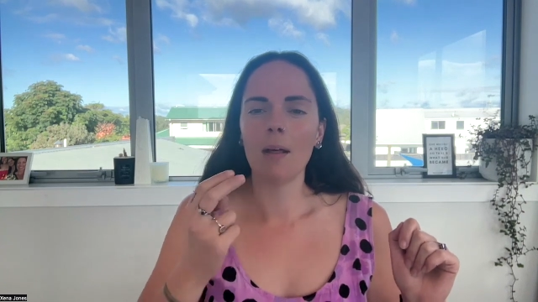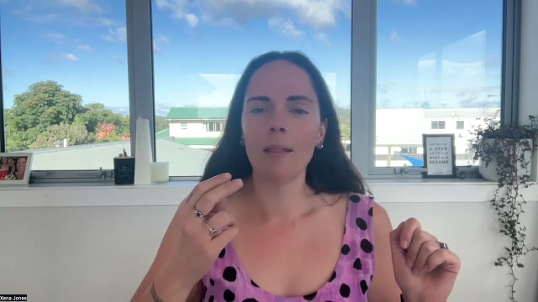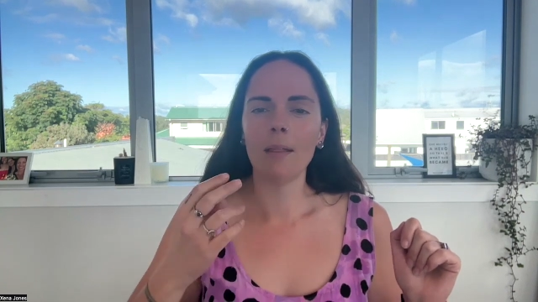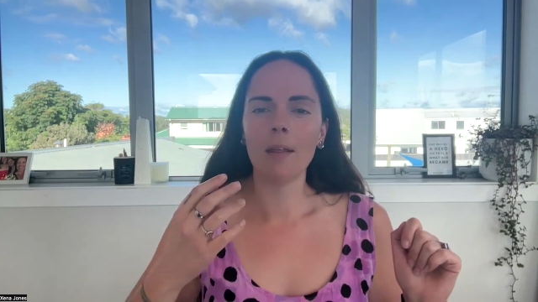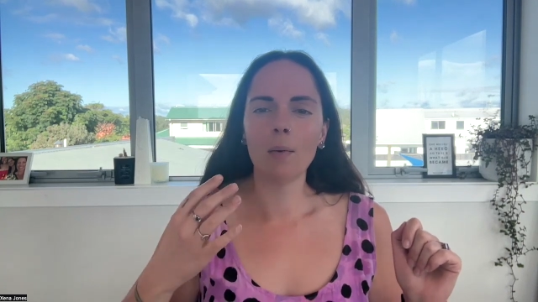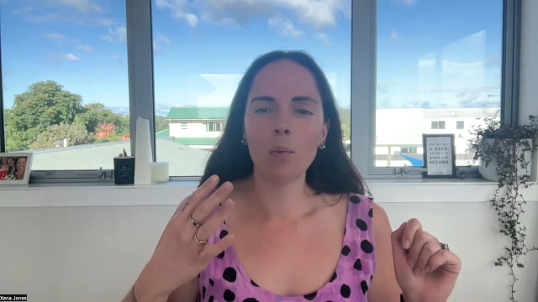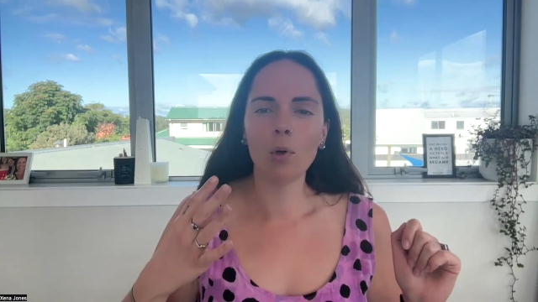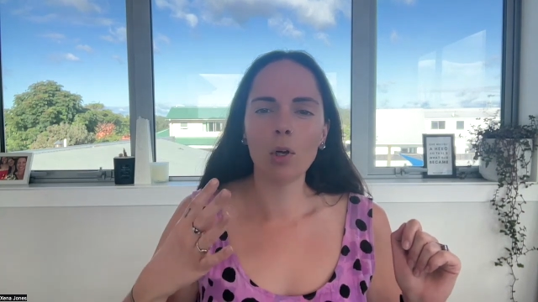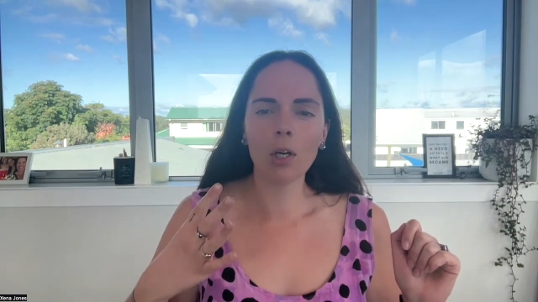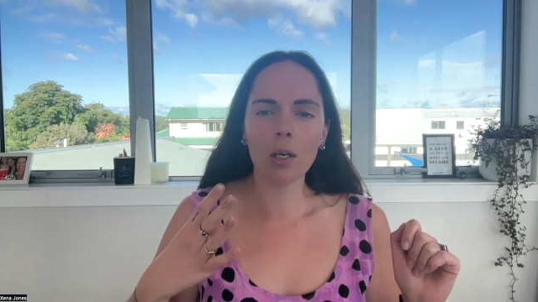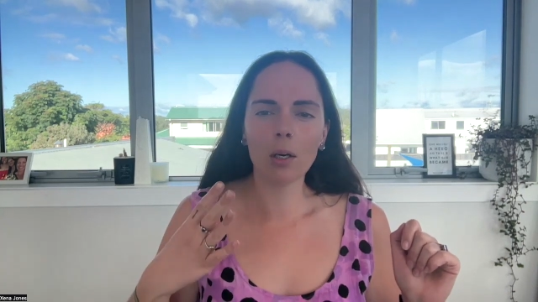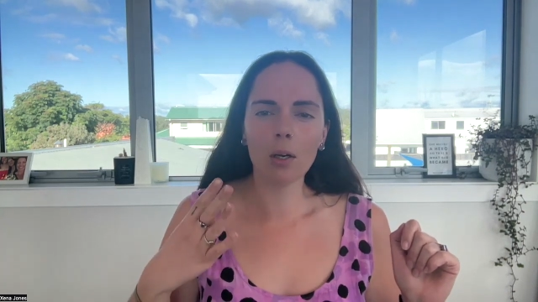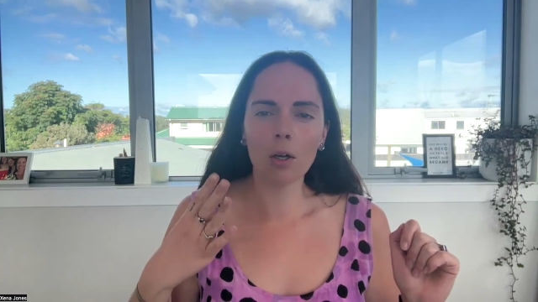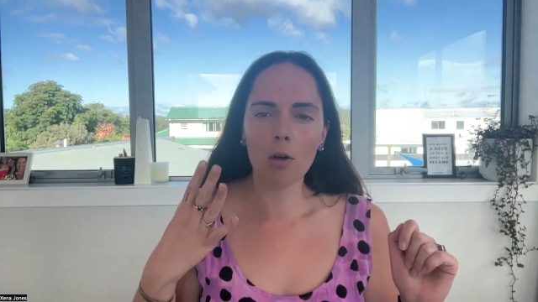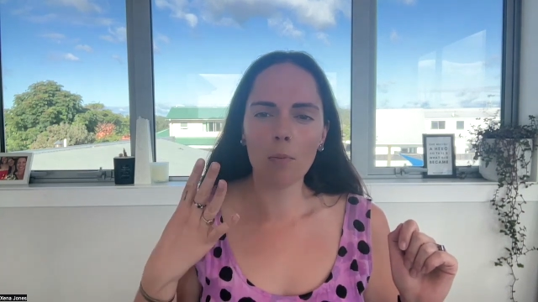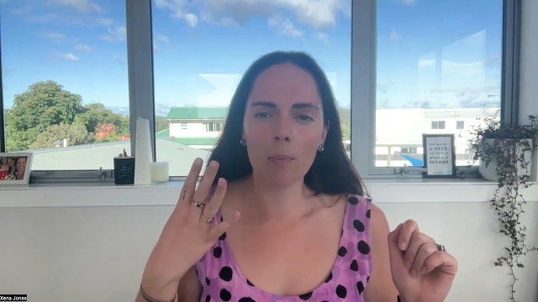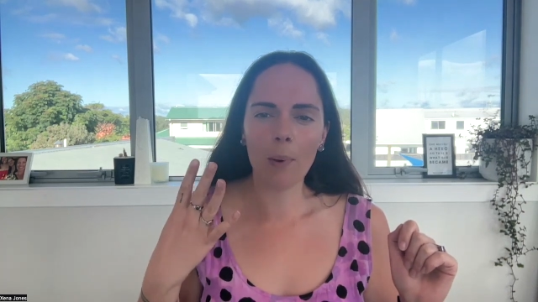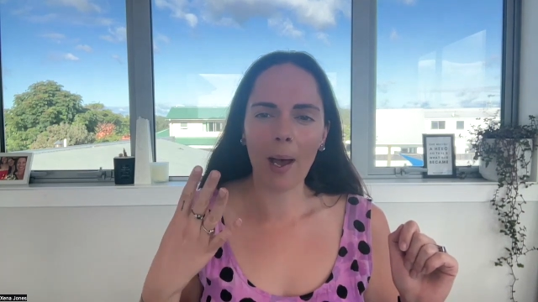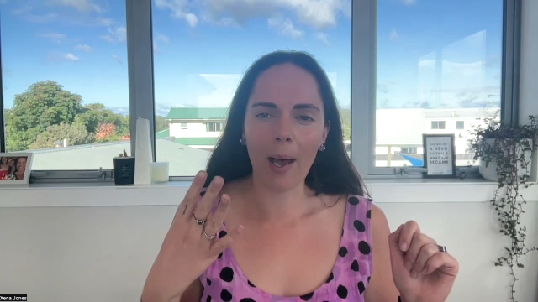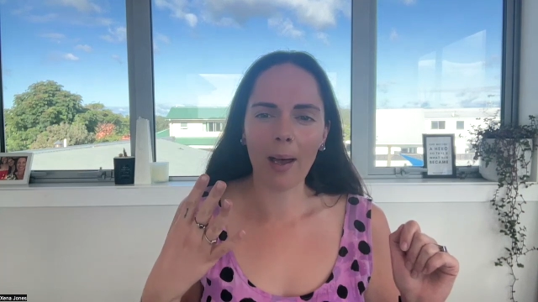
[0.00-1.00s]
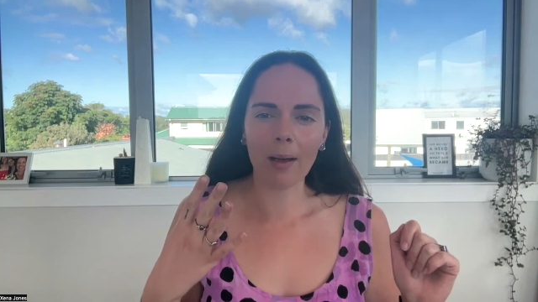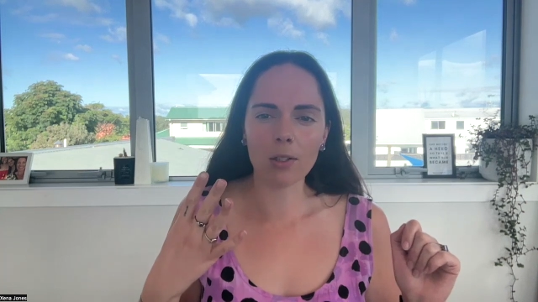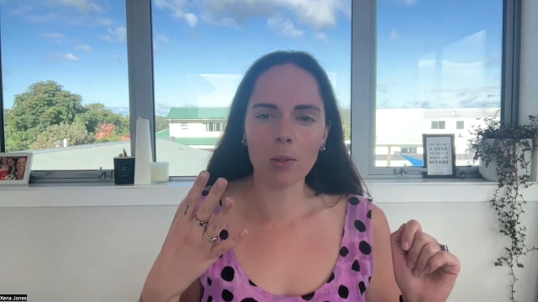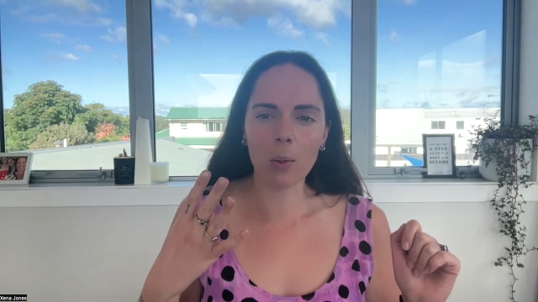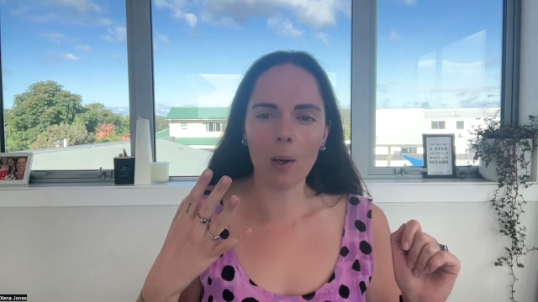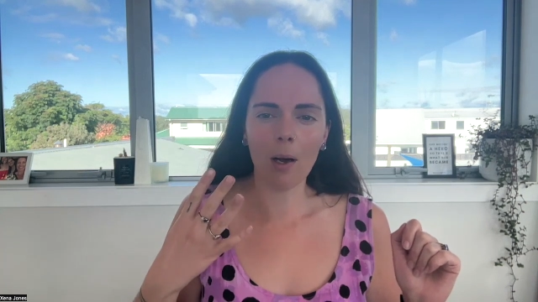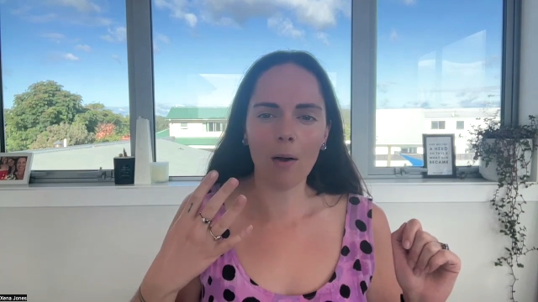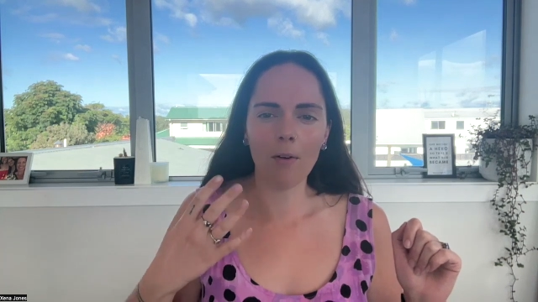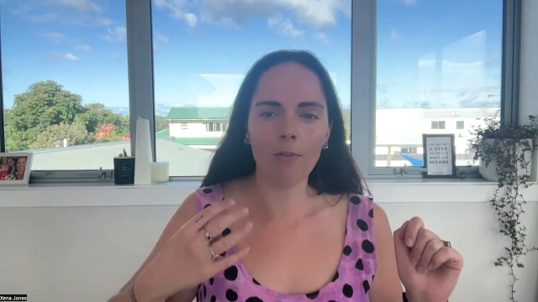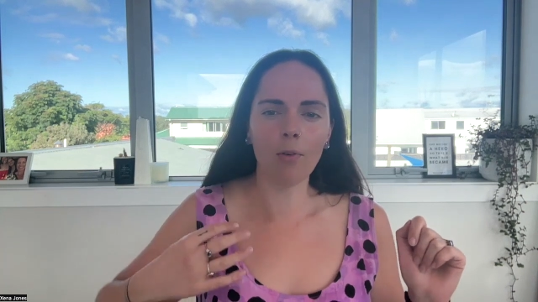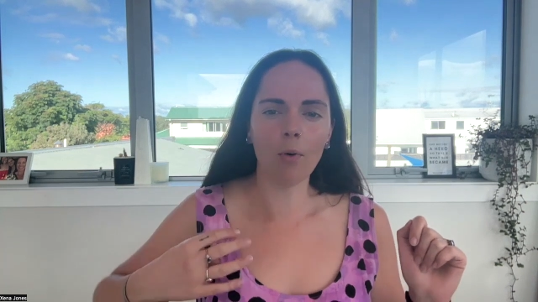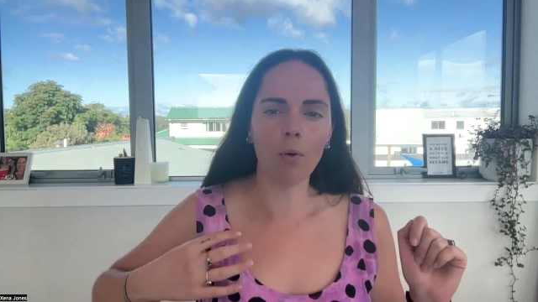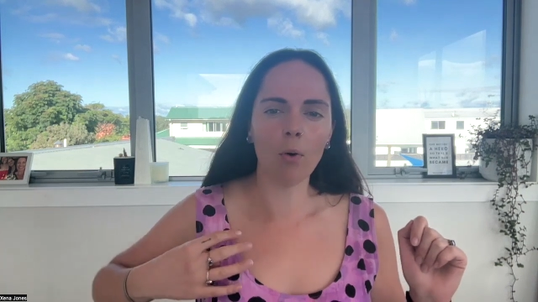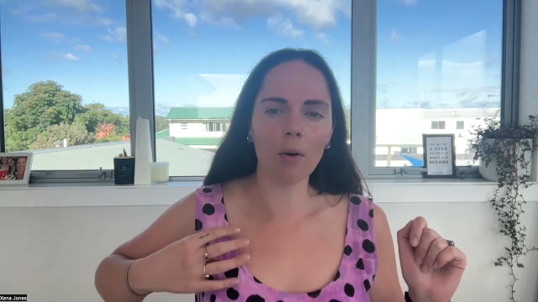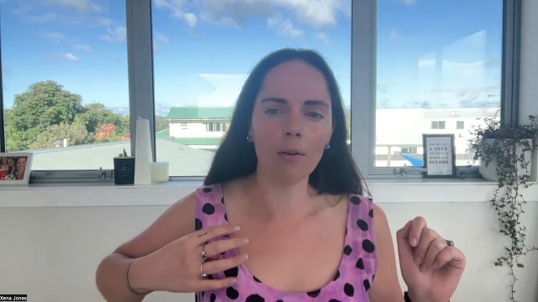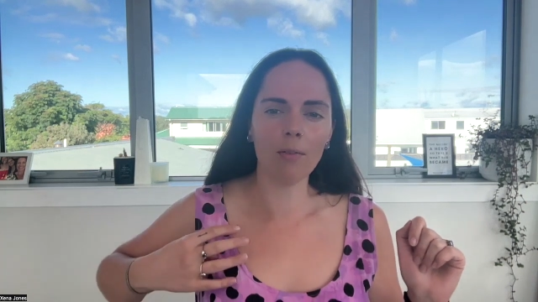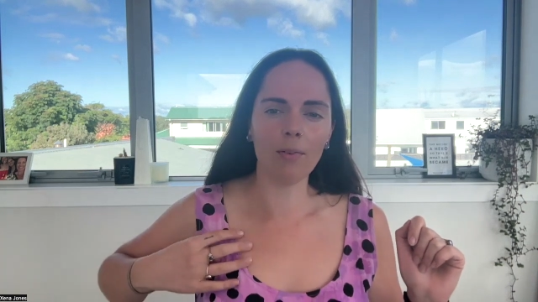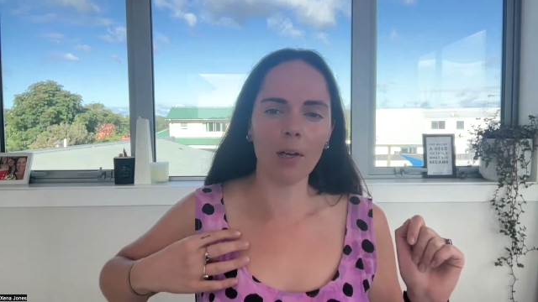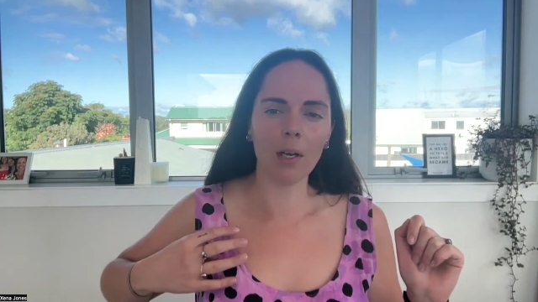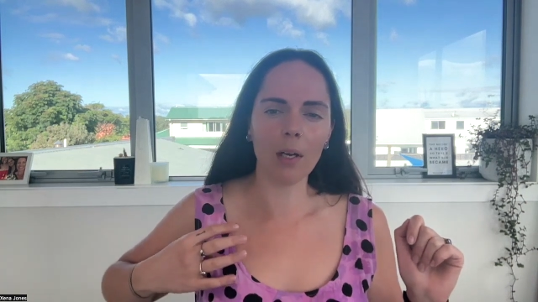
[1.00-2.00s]
Then we're going to go back to our
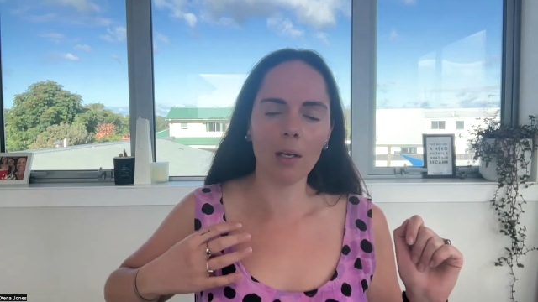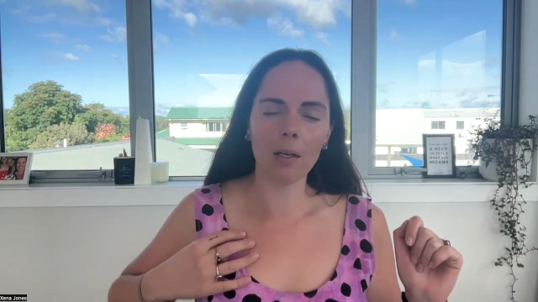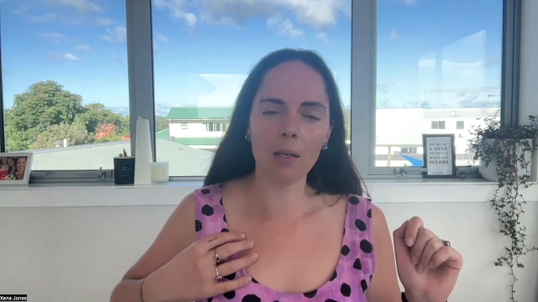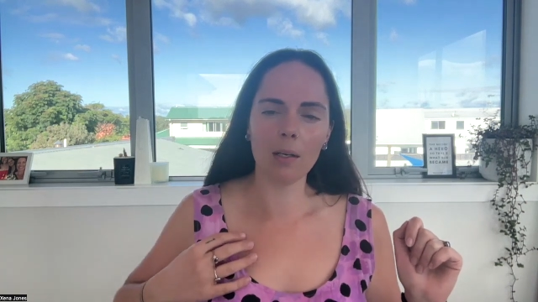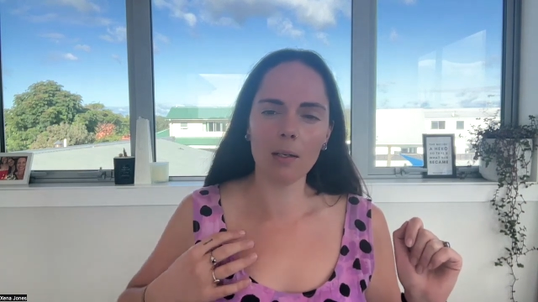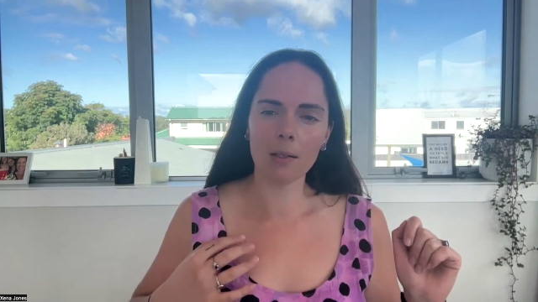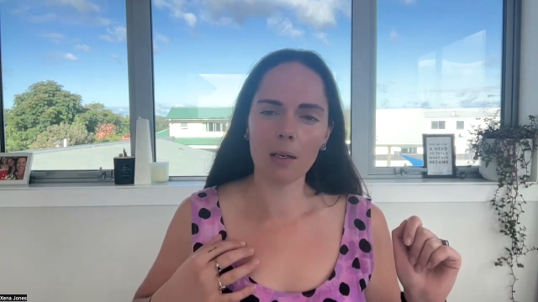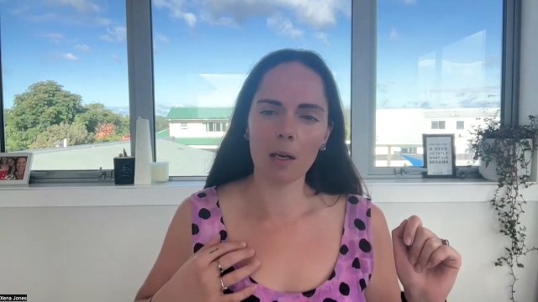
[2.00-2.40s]
4 fingers